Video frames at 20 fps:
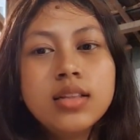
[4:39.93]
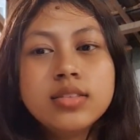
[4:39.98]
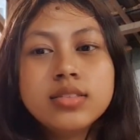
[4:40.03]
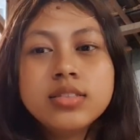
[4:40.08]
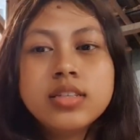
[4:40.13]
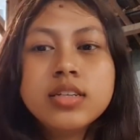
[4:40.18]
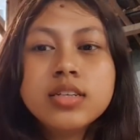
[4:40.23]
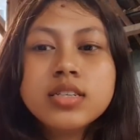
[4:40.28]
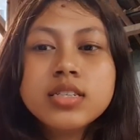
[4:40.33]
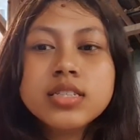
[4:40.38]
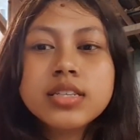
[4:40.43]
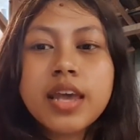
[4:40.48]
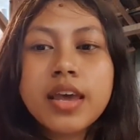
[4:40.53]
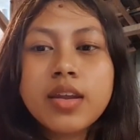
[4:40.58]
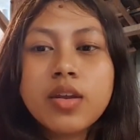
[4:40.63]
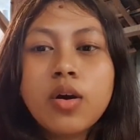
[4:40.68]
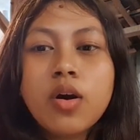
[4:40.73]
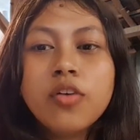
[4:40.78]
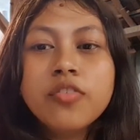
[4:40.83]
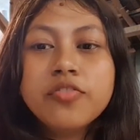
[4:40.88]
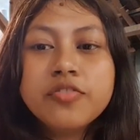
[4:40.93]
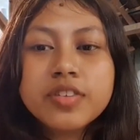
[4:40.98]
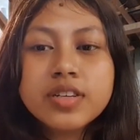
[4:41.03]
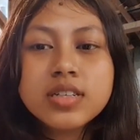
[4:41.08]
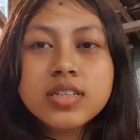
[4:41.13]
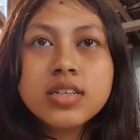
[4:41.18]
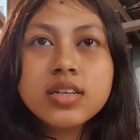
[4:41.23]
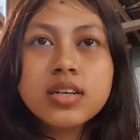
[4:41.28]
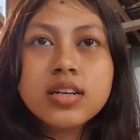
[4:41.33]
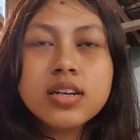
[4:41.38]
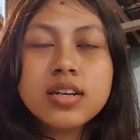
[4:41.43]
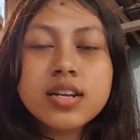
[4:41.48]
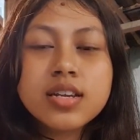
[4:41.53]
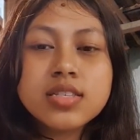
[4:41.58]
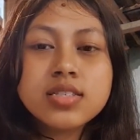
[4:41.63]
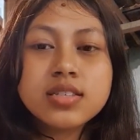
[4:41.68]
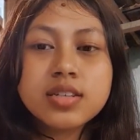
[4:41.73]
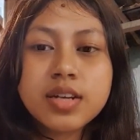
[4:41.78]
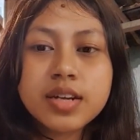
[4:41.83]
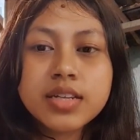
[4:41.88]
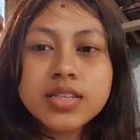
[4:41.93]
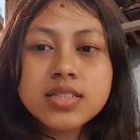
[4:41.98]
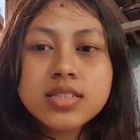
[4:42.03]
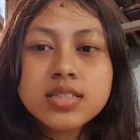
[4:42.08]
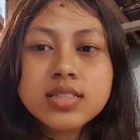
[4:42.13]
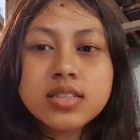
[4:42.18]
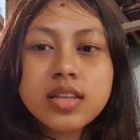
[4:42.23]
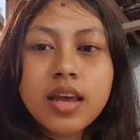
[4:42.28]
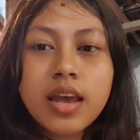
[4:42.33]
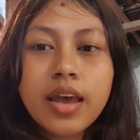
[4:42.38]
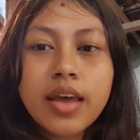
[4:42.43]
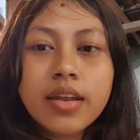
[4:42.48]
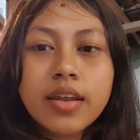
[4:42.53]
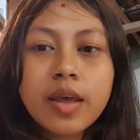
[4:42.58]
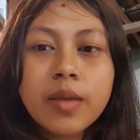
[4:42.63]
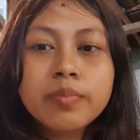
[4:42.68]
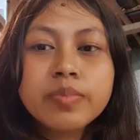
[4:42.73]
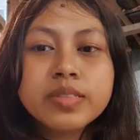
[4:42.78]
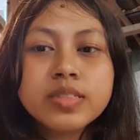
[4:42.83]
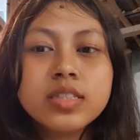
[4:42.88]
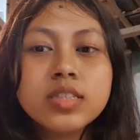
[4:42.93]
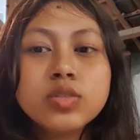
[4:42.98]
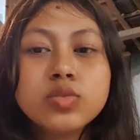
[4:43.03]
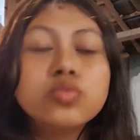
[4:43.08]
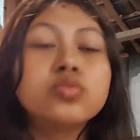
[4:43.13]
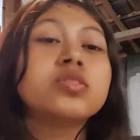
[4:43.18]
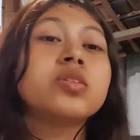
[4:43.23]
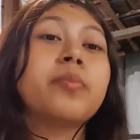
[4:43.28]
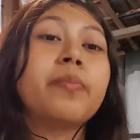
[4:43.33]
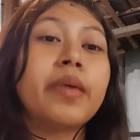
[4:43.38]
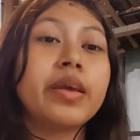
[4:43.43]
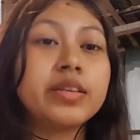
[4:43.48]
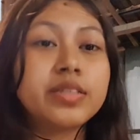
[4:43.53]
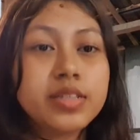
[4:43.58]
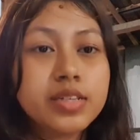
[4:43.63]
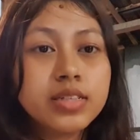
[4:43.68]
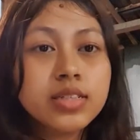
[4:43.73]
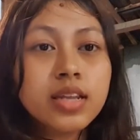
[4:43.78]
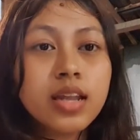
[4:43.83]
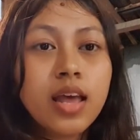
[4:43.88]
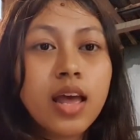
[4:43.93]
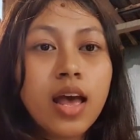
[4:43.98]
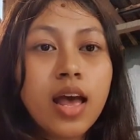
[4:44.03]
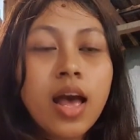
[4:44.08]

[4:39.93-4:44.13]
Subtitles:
The nurse can offer reassurance and empathy to the patient.